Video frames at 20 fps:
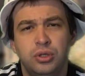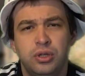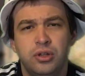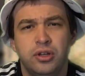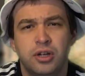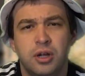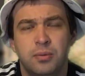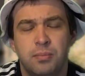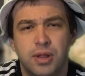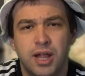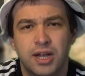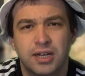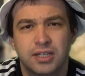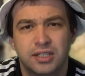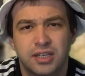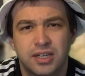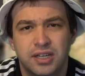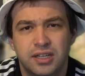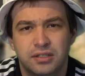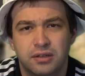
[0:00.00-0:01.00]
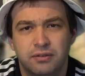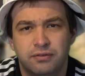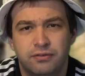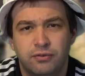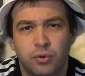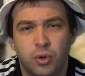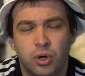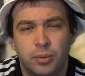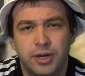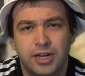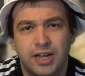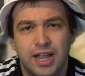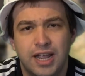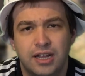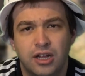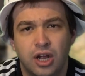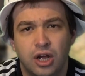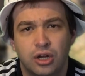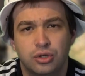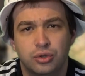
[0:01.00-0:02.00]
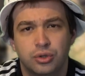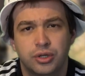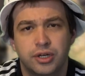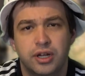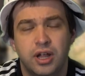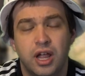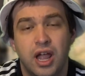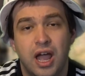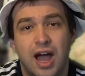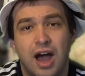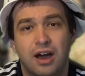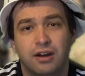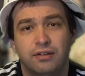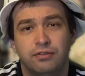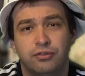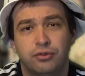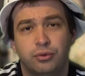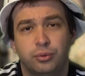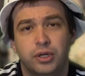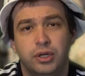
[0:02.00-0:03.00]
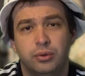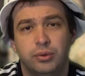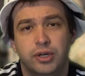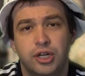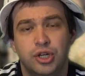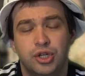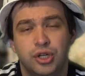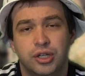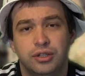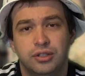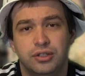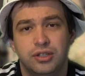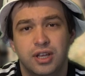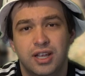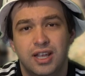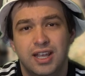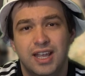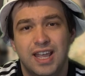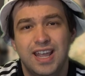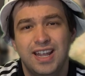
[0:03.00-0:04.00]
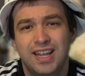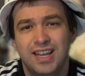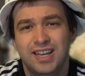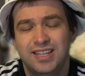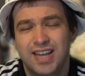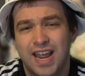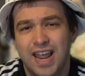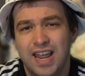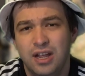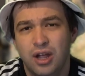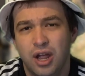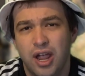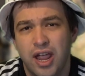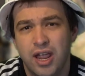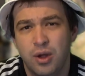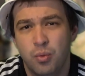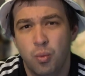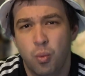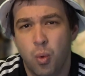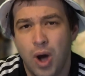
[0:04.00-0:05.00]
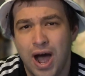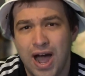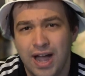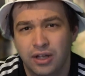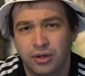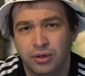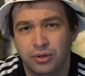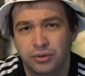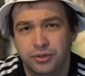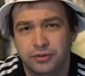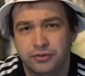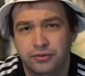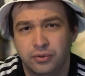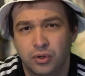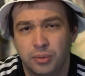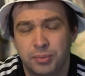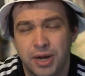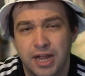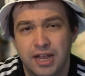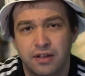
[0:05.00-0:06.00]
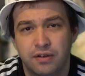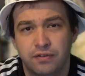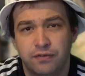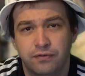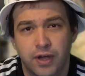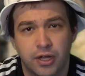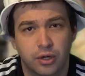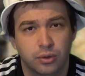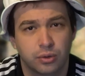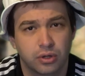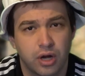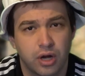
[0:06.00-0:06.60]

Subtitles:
to the complexities of forming a country out of 3 regions, it can take a while to form a federal